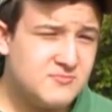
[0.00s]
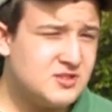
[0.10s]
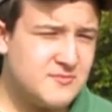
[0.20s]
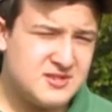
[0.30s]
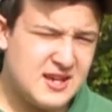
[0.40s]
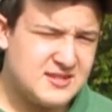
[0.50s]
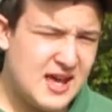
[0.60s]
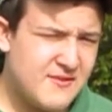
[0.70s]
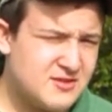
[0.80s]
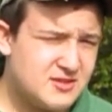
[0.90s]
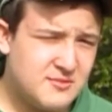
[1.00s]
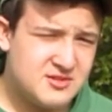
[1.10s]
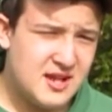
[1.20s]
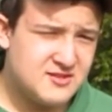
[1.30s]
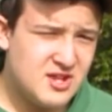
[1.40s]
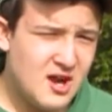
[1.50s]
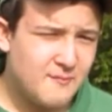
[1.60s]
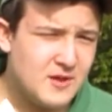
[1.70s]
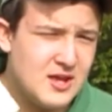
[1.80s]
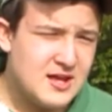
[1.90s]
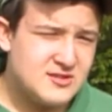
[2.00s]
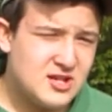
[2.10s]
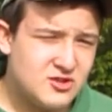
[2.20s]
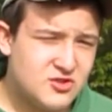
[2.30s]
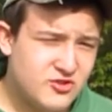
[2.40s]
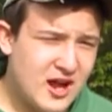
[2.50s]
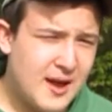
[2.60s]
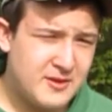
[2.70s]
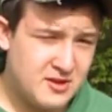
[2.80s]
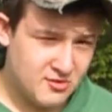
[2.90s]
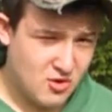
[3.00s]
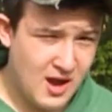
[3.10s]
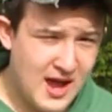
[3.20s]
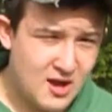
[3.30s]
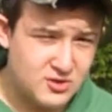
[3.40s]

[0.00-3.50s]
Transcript: Some states have it, some states don't. And so to trap here in Ohio,